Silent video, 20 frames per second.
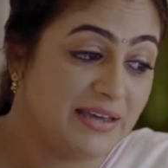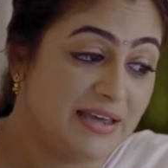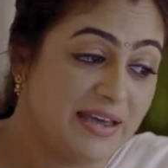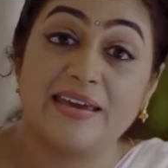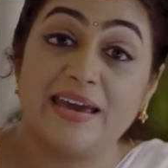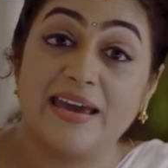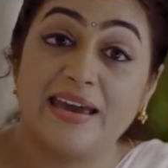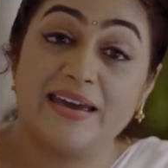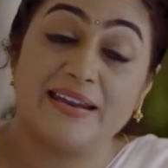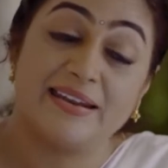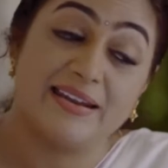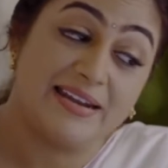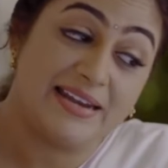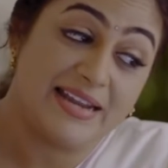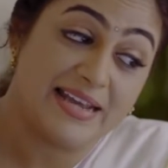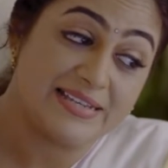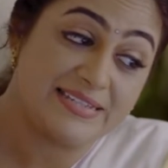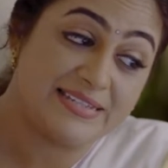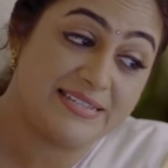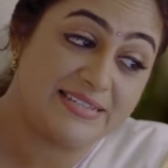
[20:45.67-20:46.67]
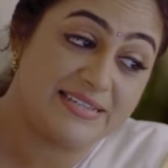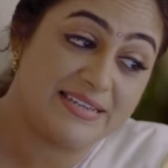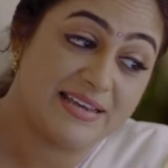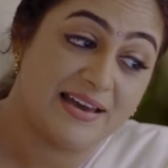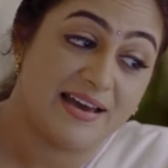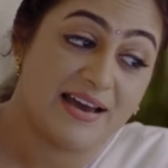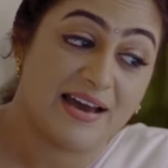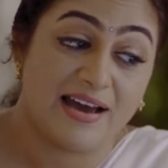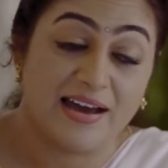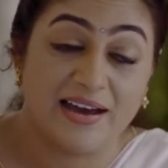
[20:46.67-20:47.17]
care less
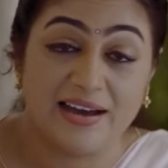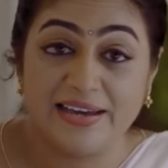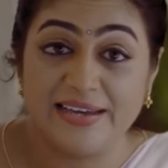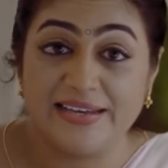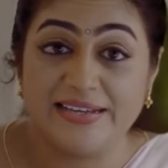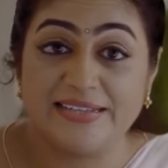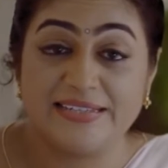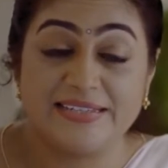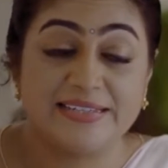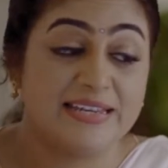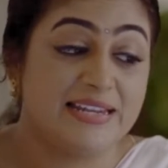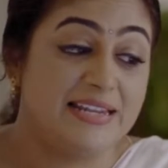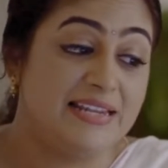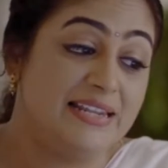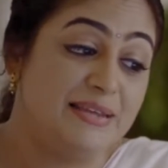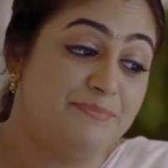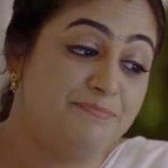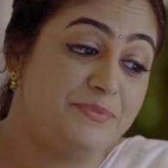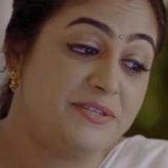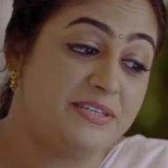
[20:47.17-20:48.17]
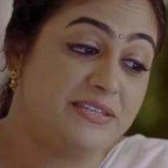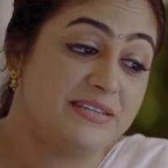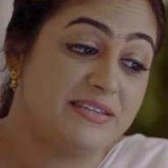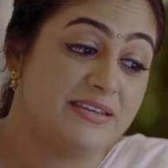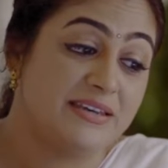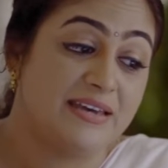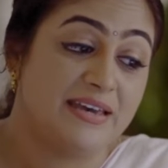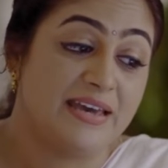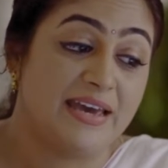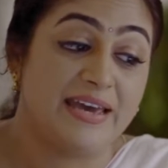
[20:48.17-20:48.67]
eyes,
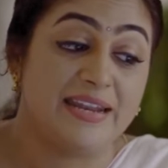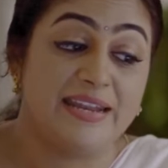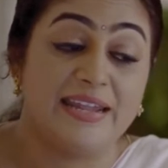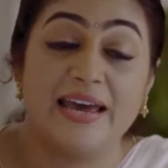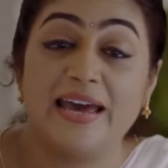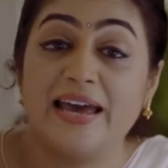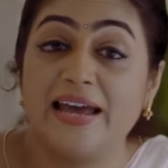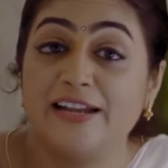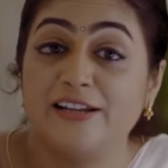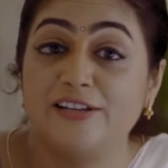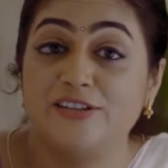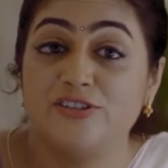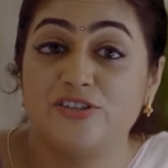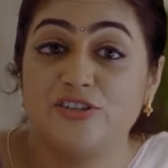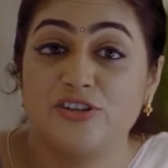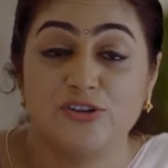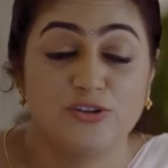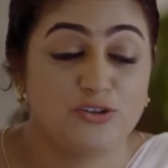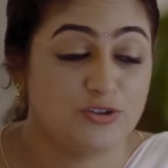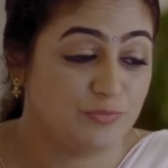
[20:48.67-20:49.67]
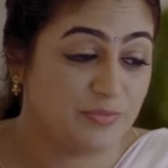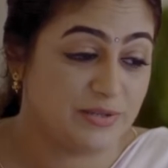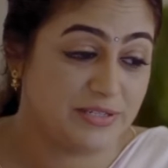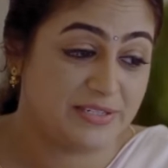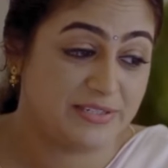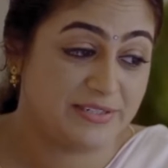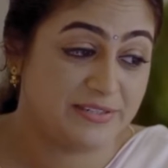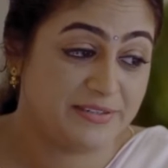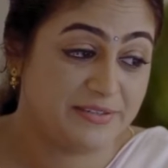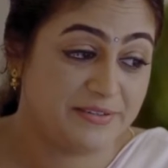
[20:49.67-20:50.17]
lips, and hands to
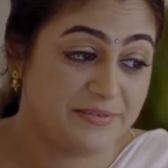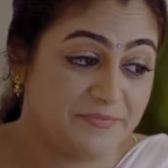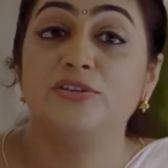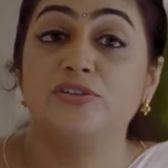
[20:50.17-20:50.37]
miss.